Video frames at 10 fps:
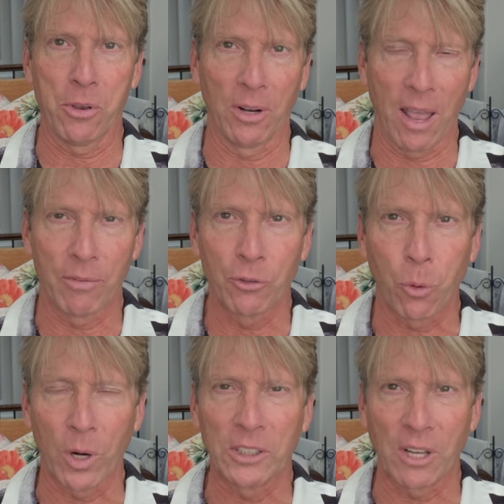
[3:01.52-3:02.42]
11,
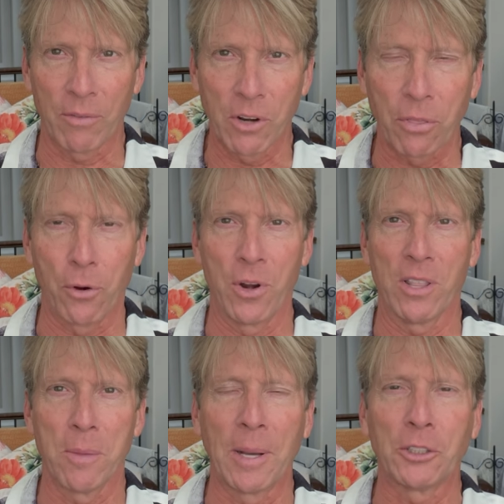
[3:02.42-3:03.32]
27 to 30 in
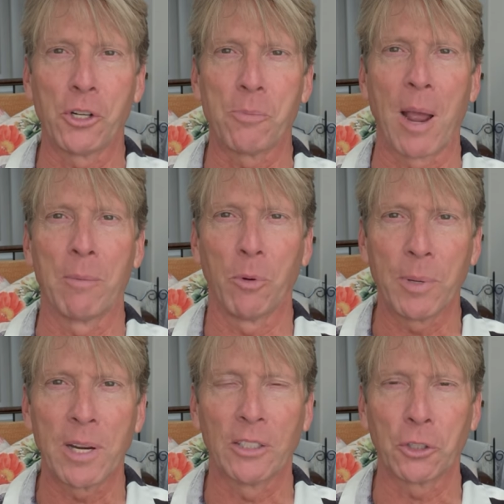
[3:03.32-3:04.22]
the Message Bible
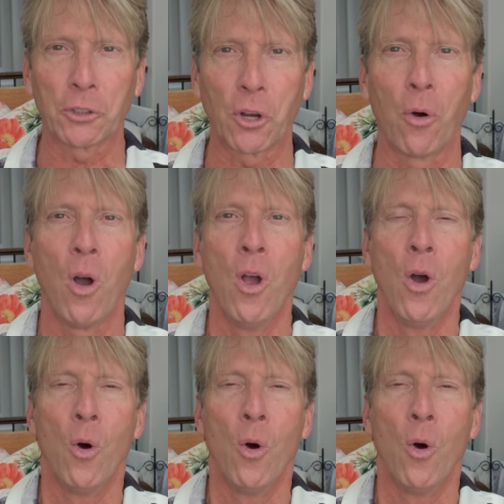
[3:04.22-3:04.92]
because it so